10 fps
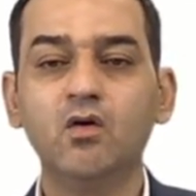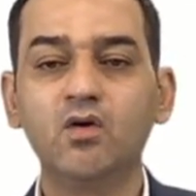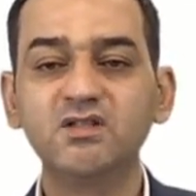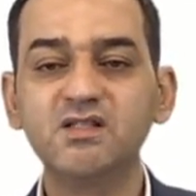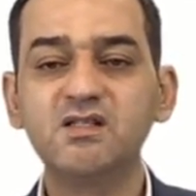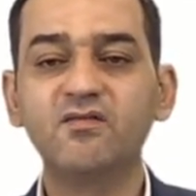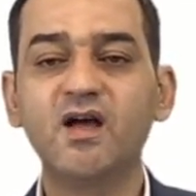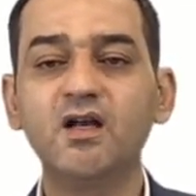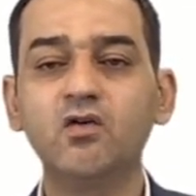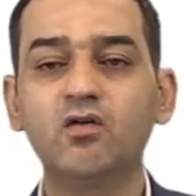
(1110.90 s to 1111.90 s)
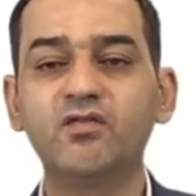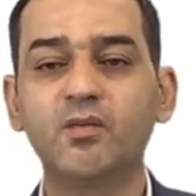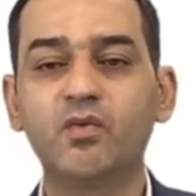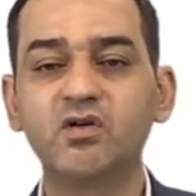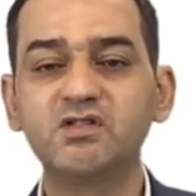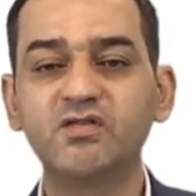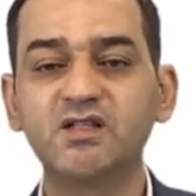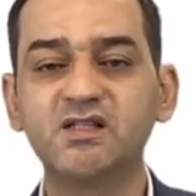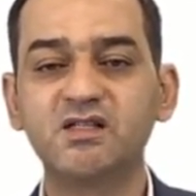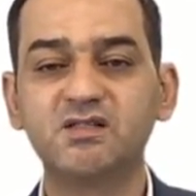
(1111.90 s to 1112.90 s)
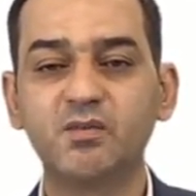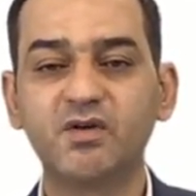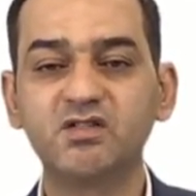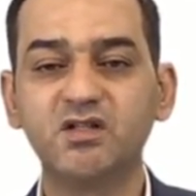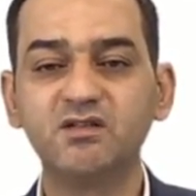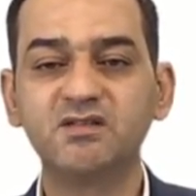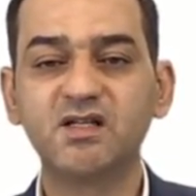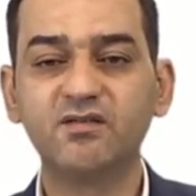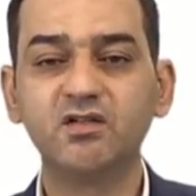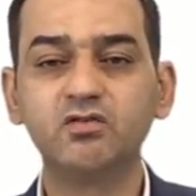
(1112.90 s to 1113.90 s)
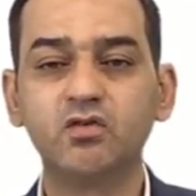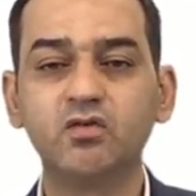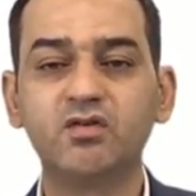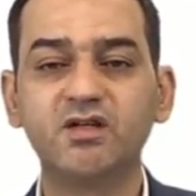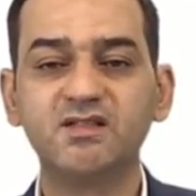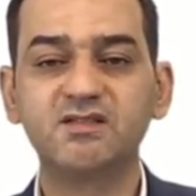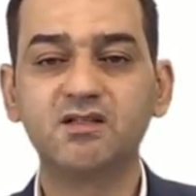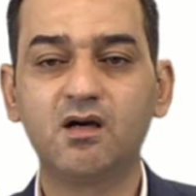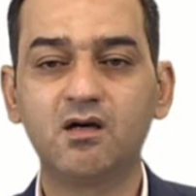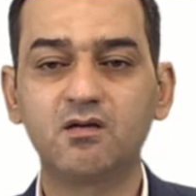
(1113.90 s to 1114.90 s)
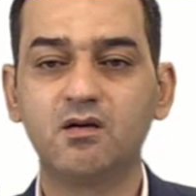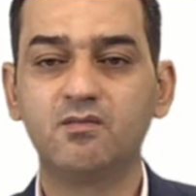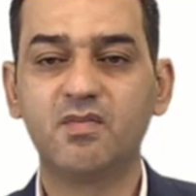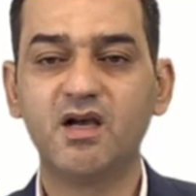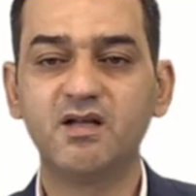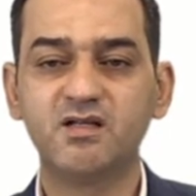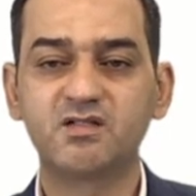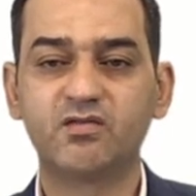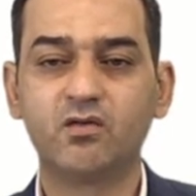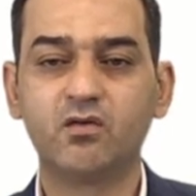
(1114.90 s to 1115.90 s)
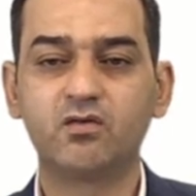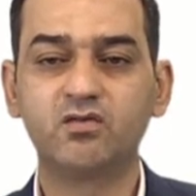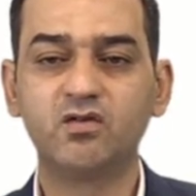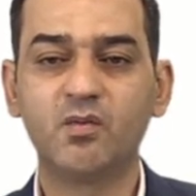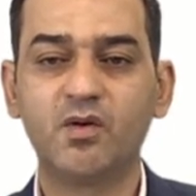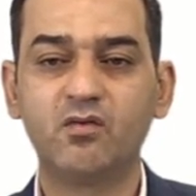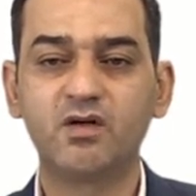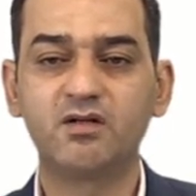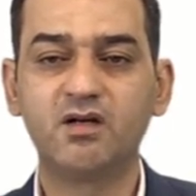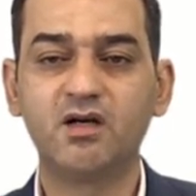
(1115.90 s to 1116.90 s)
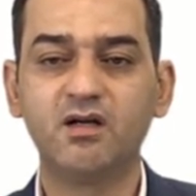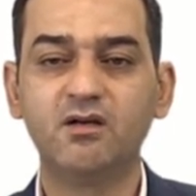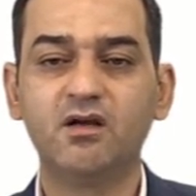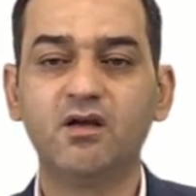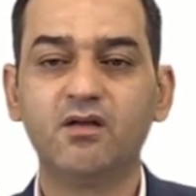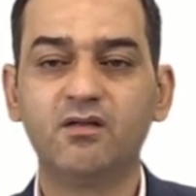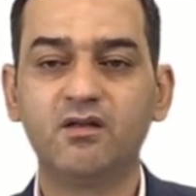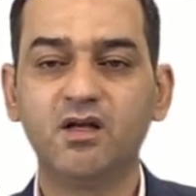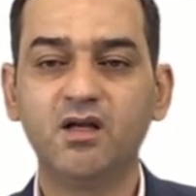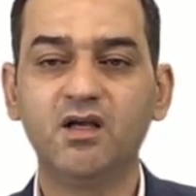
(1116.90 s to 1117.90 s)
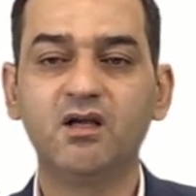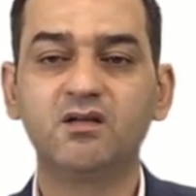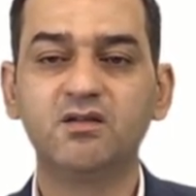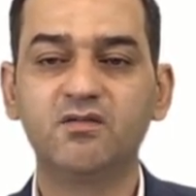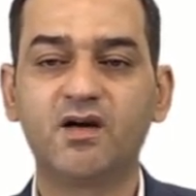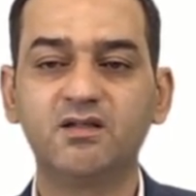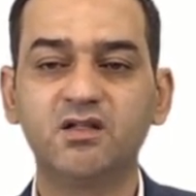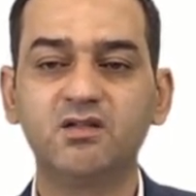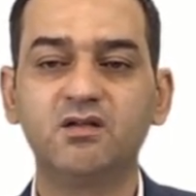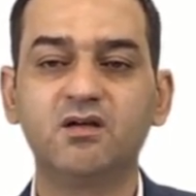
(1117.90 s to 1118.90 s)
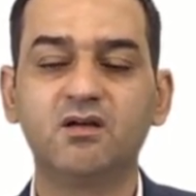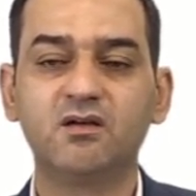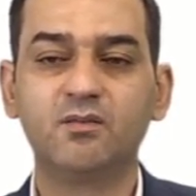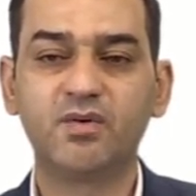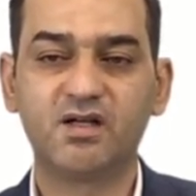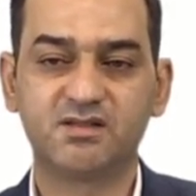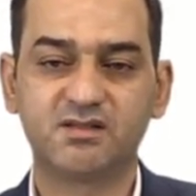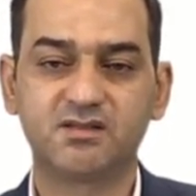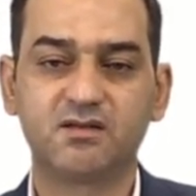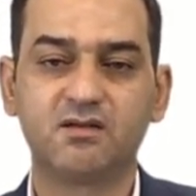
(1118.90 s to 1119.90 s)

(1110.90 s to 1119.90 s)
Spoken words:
What is the value of the postfix expression 723 star minus 4 to the power 9 3 divided plus?